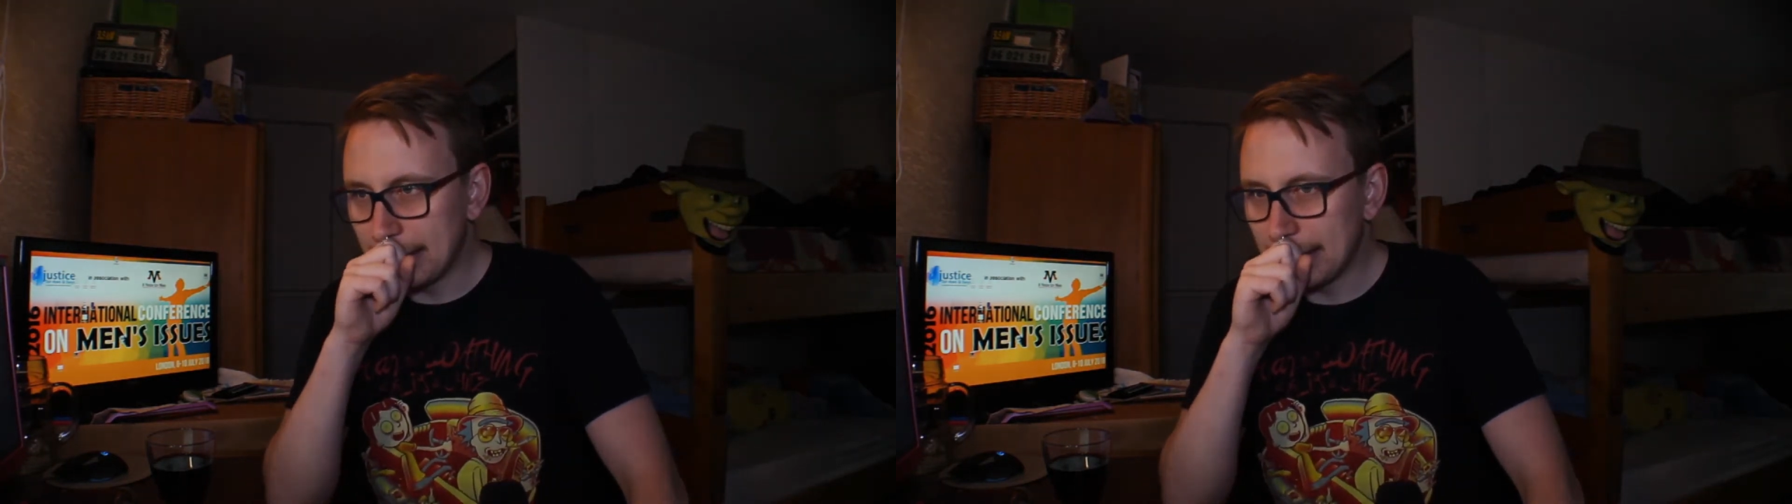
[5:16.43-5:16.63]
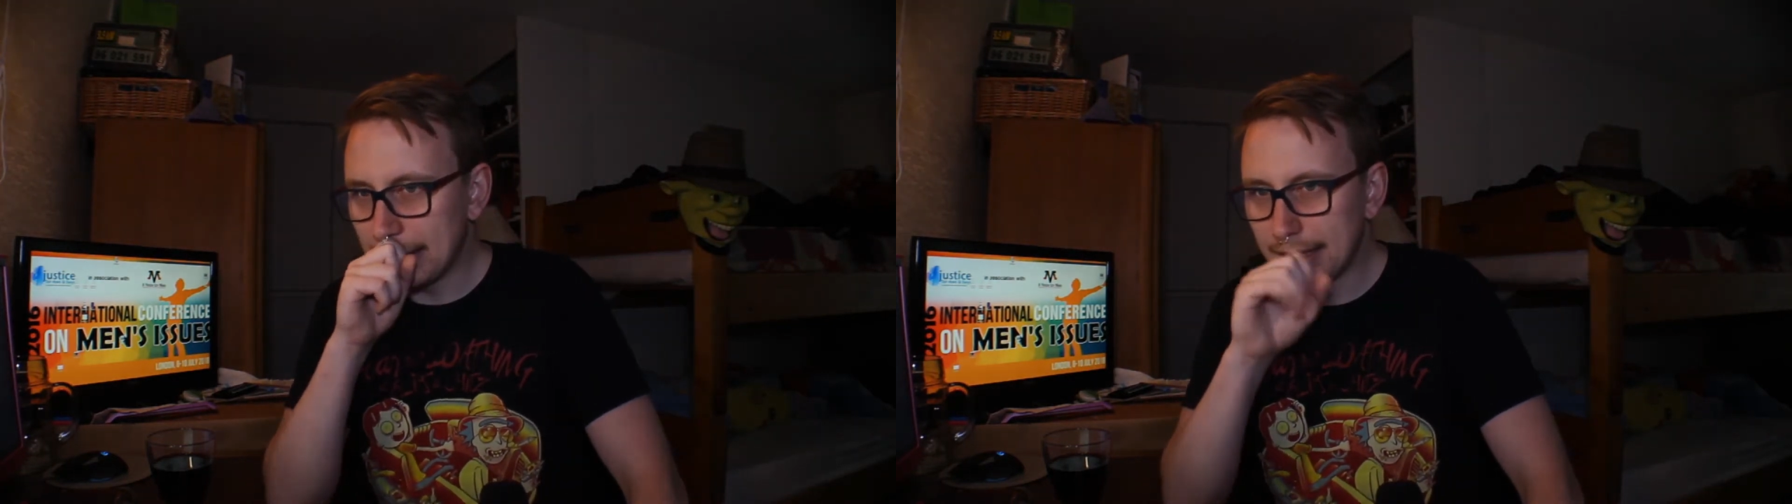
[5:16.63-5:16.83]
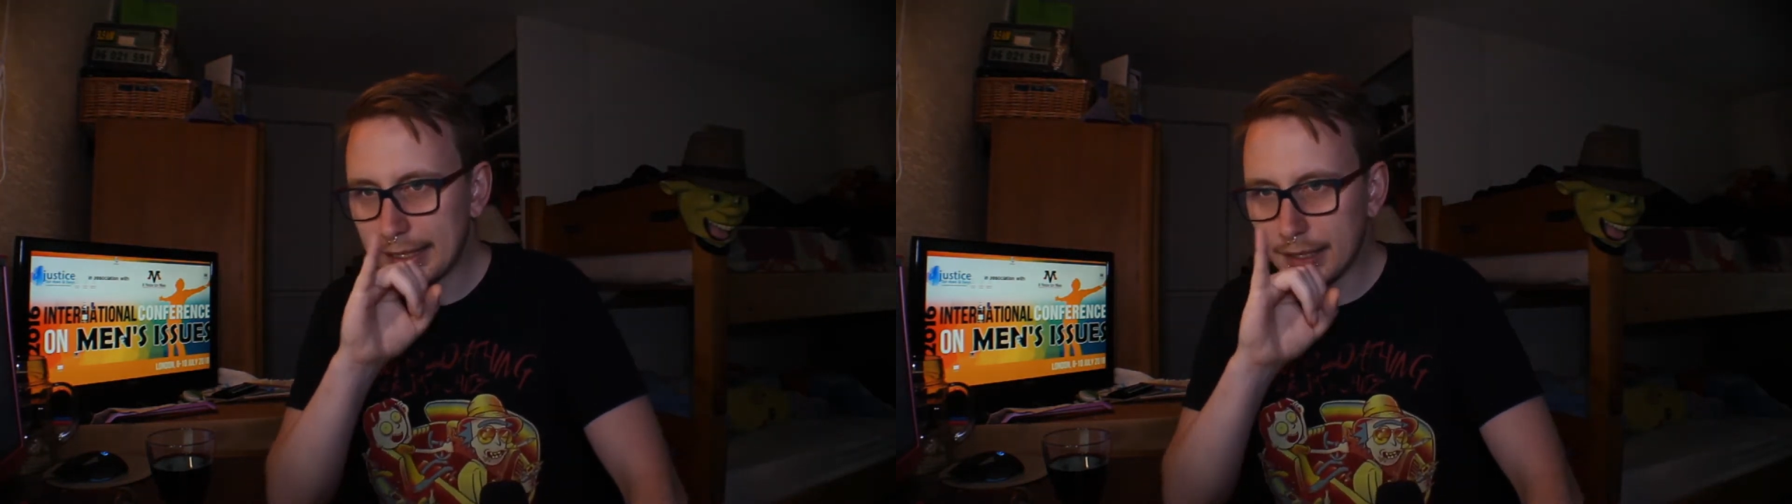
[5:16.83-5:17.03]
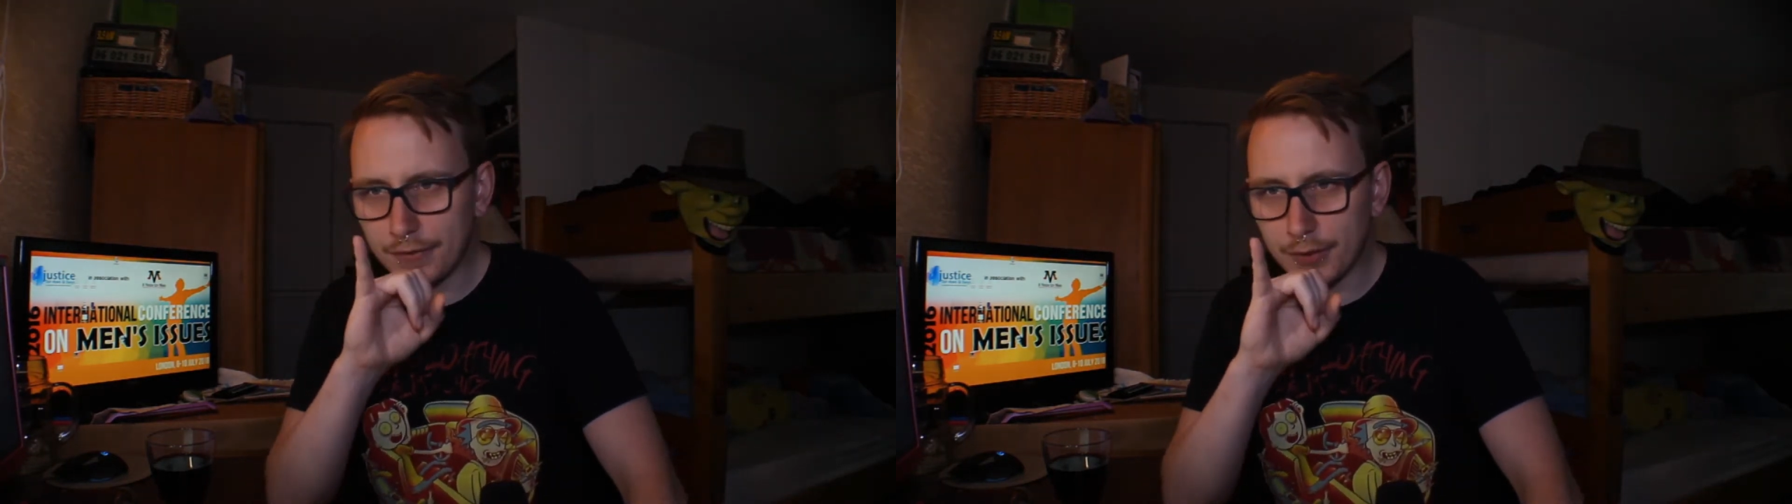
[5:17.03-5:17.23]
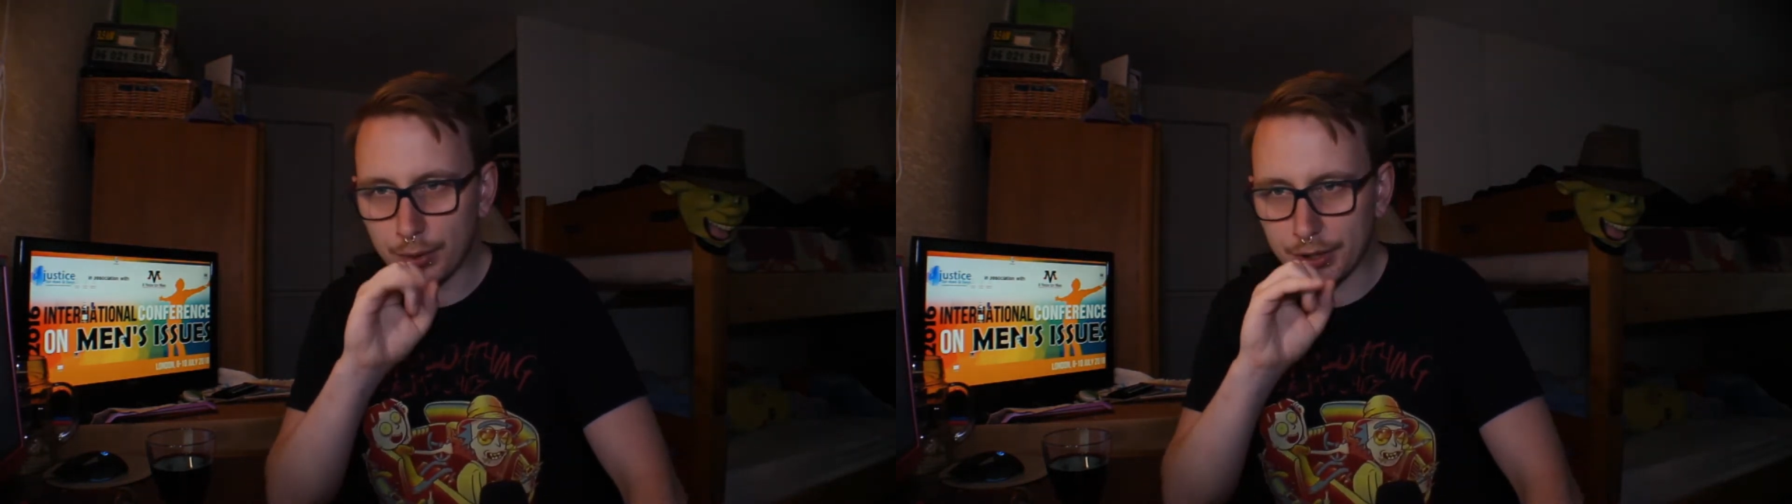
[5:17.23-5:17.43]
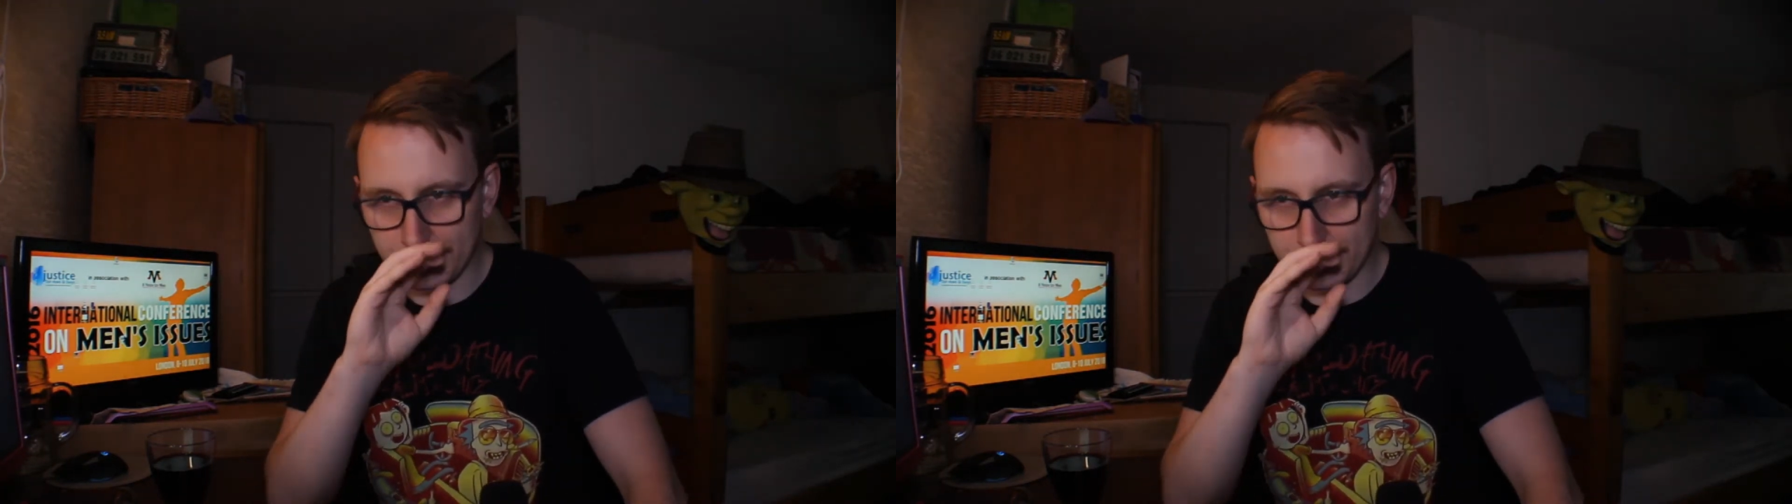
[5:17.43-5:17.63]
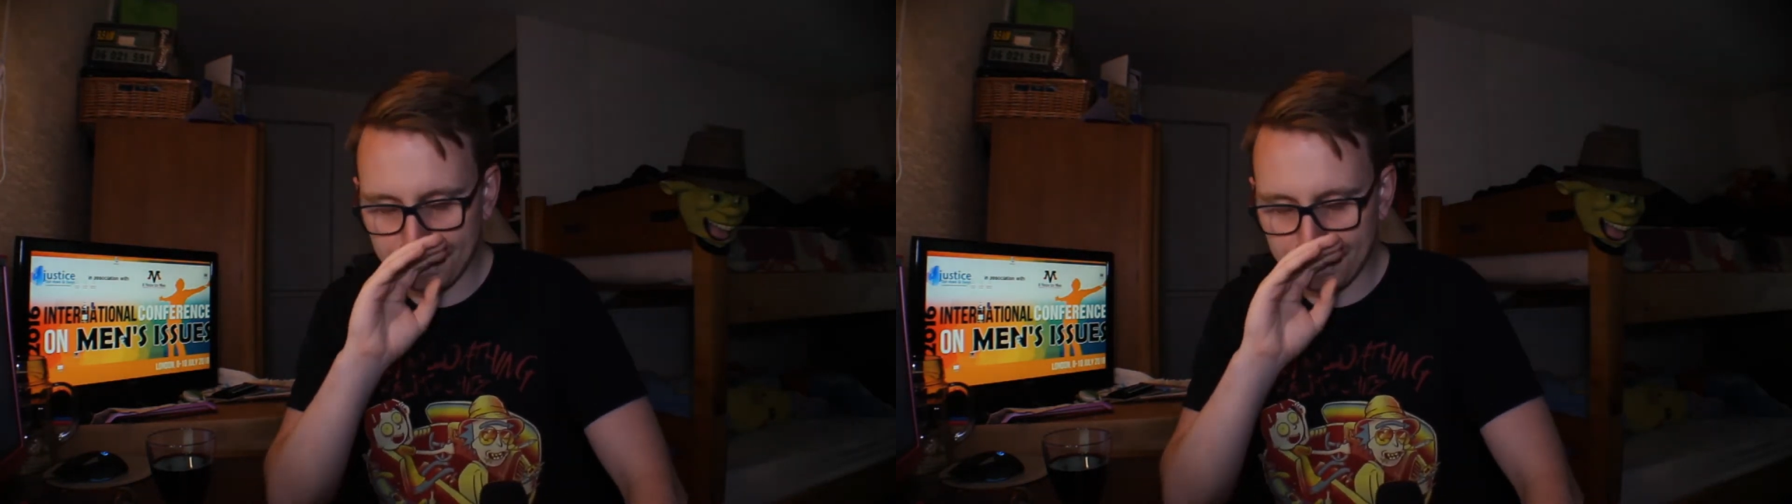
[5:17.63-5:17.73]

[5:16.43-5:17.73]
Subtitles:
In other words,